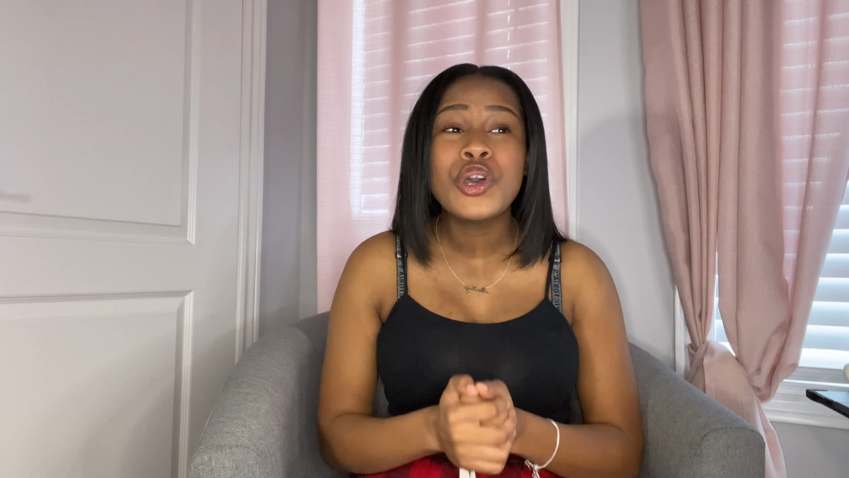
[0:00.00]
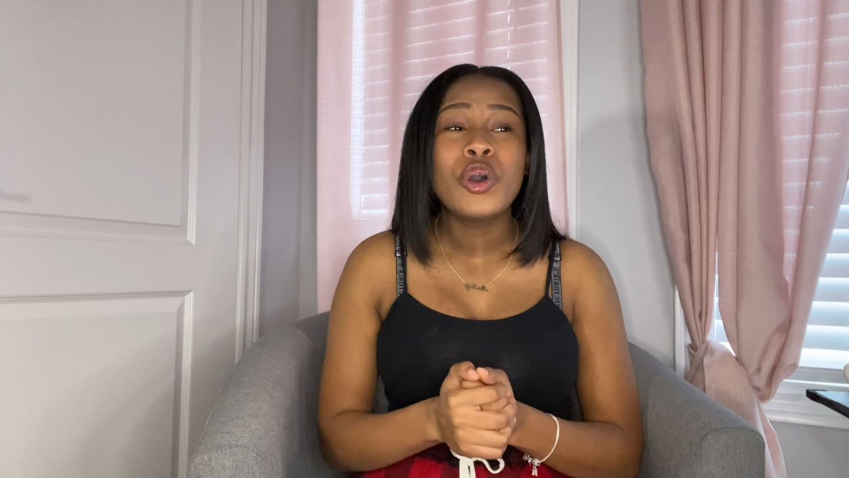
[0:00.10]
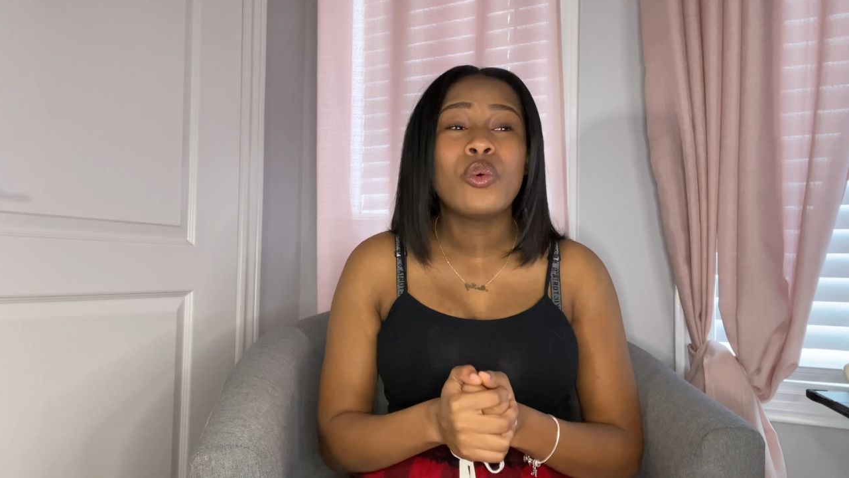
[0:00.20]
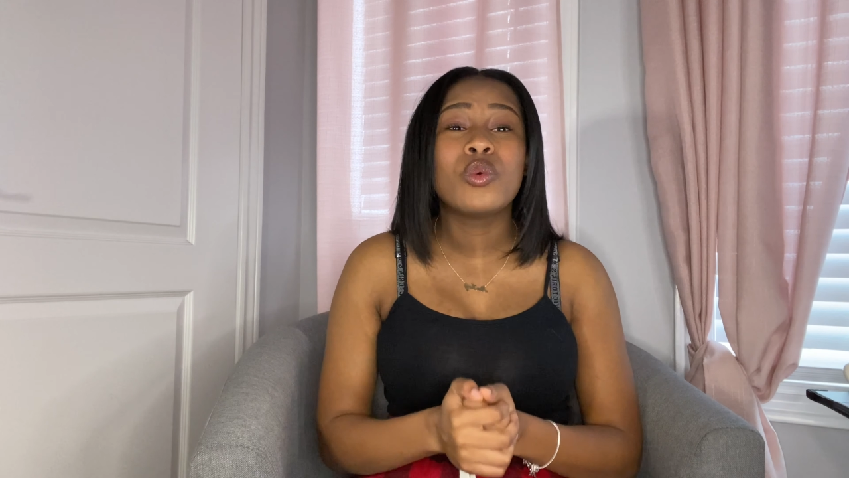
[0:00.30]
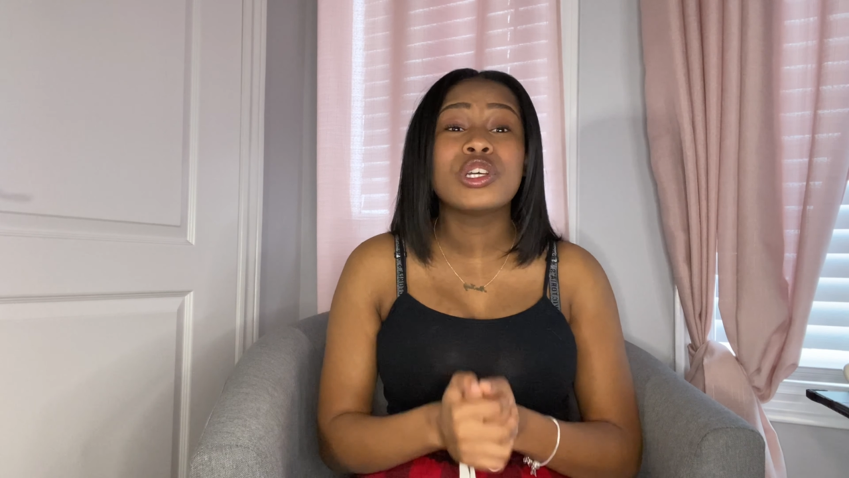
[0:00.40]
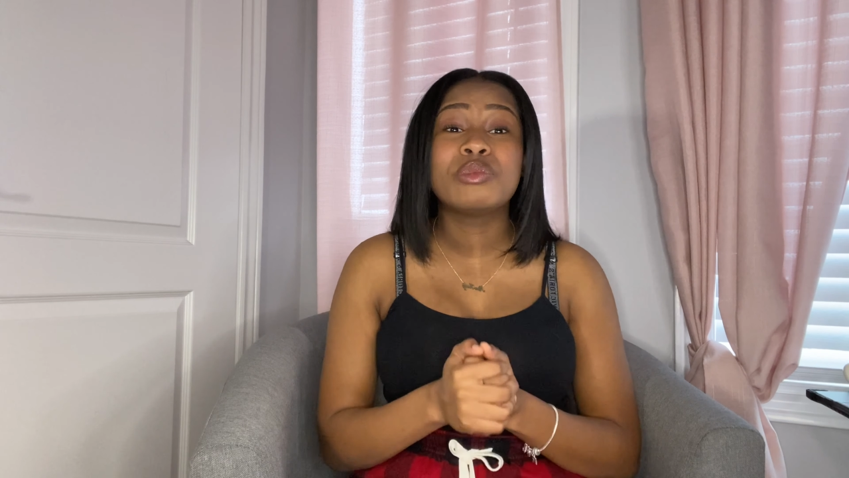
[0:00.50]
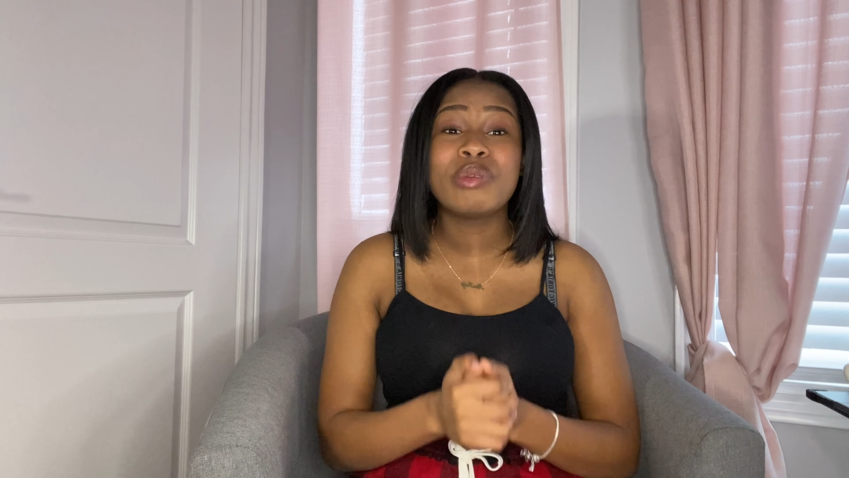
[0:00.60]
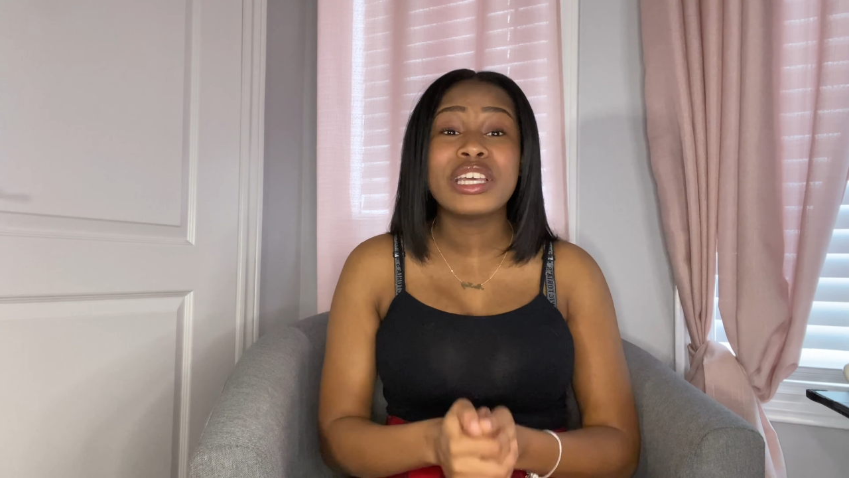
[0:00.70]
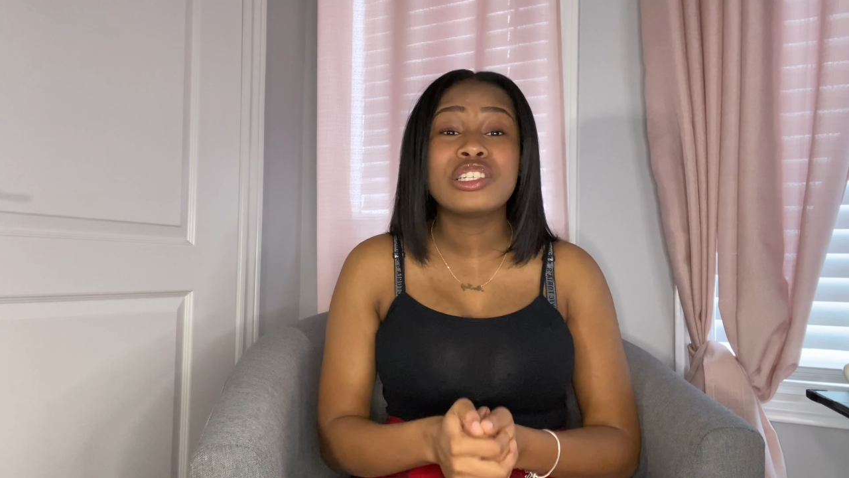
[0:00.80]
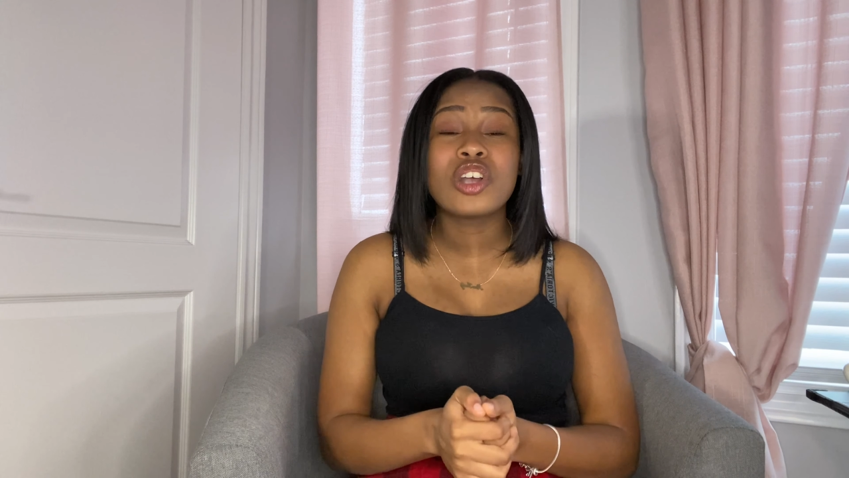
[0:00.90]
was
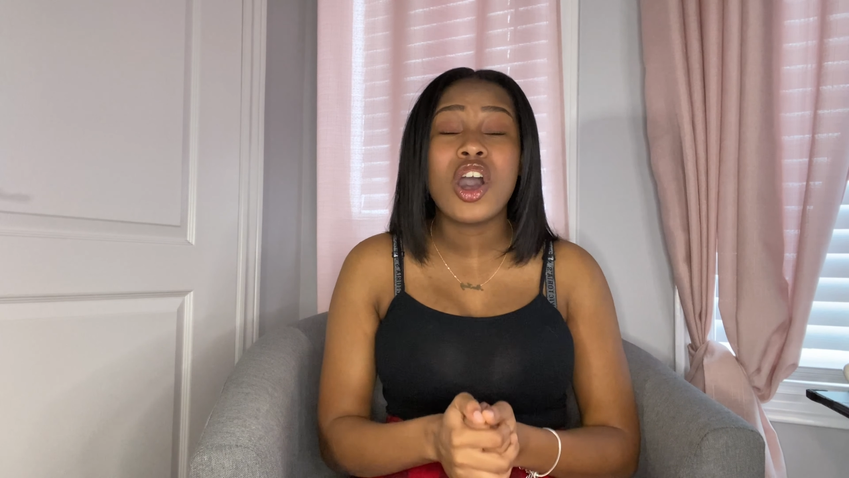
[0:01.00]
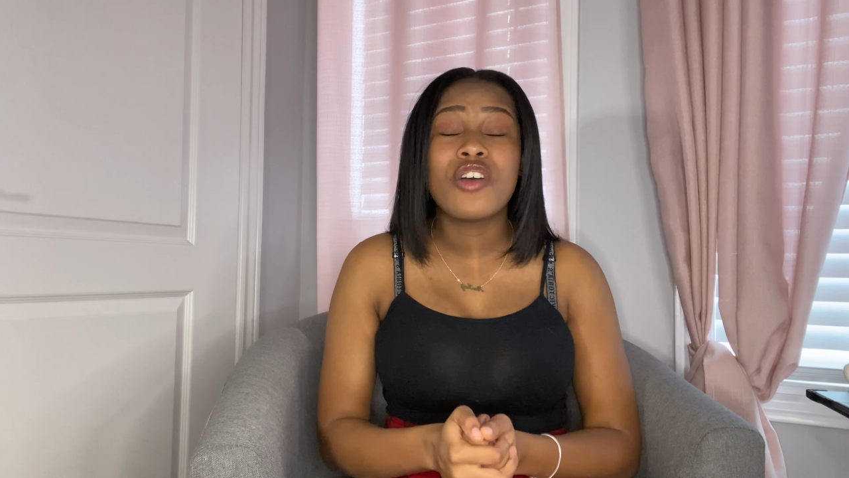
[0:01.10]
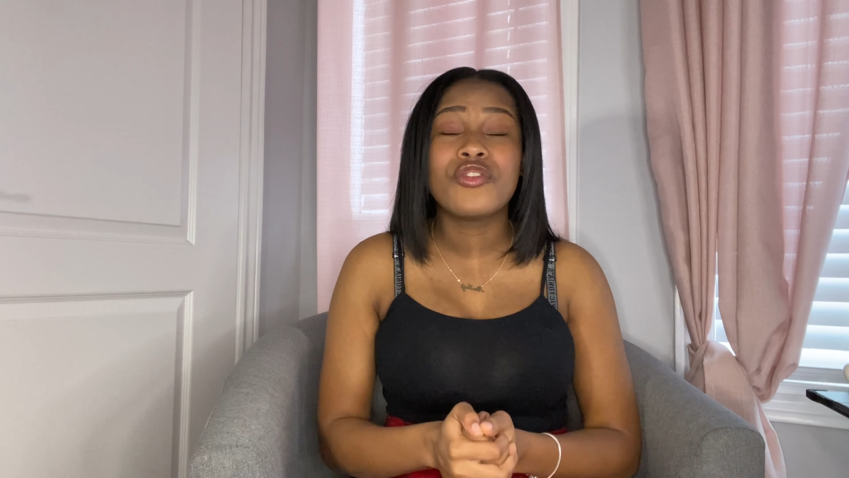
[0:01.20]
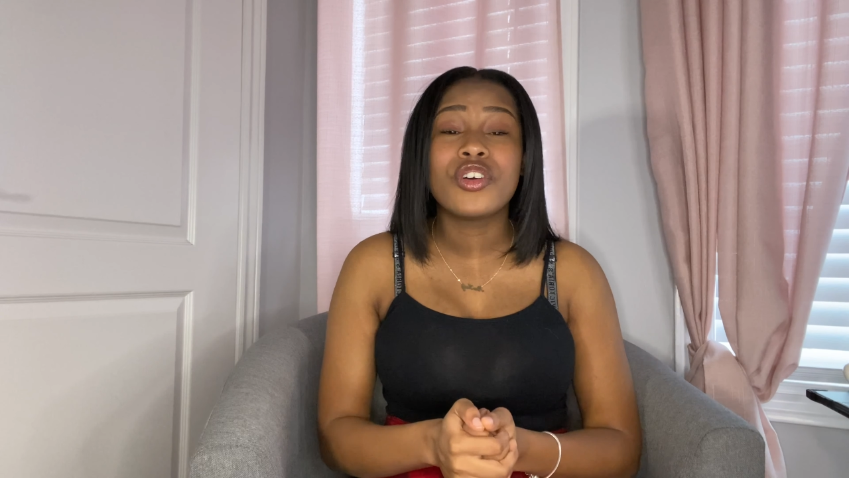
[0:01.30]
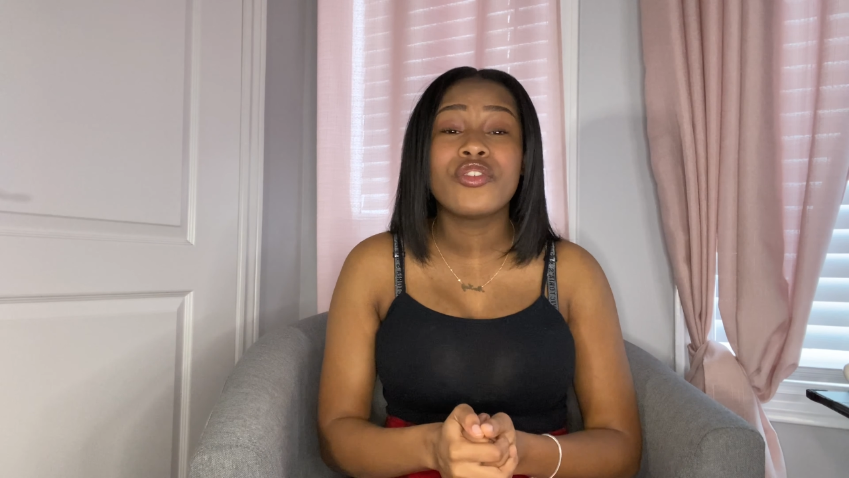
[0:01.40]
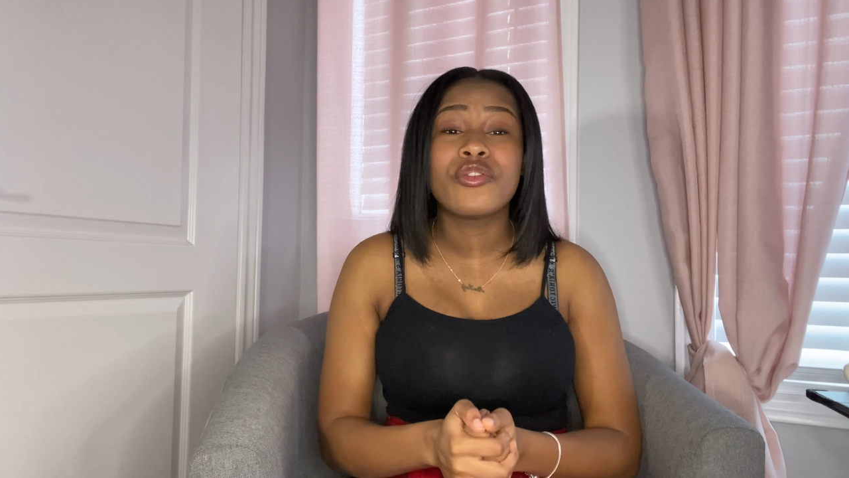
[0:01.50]
based off of